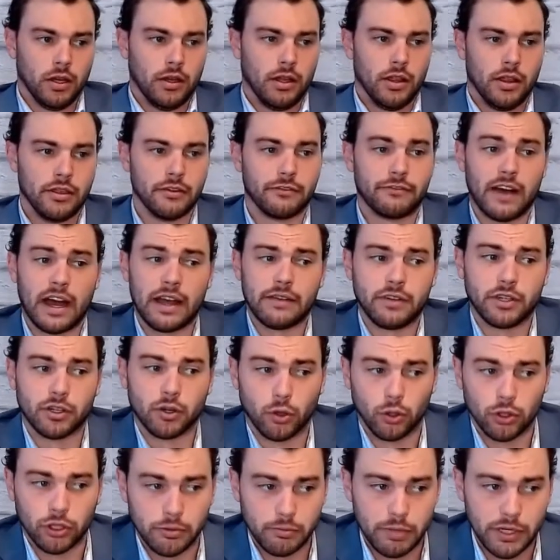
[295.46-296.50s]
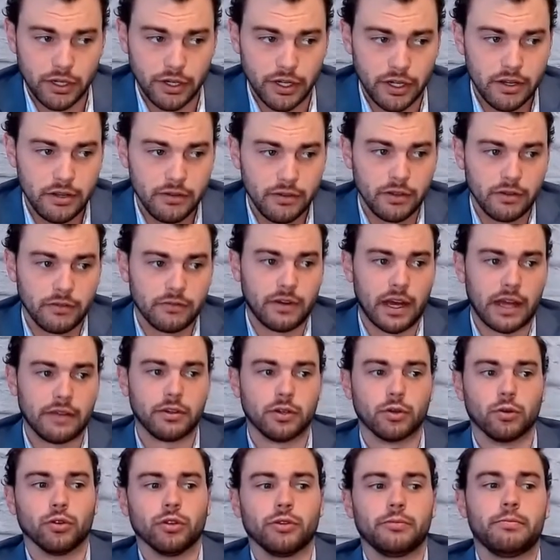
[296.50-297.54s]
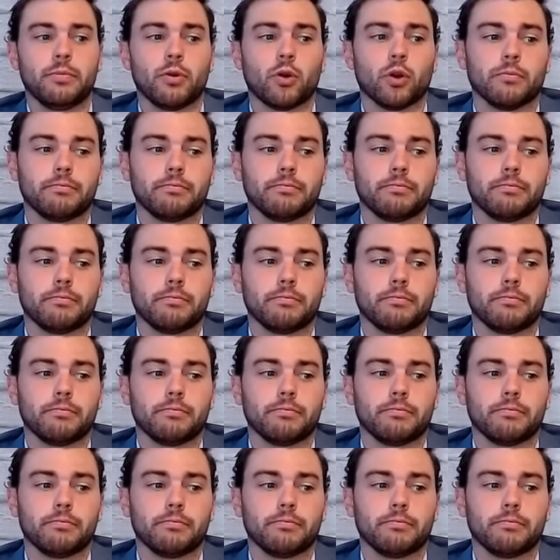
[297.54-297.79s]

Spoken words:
The 5-year holding period. 5-year holding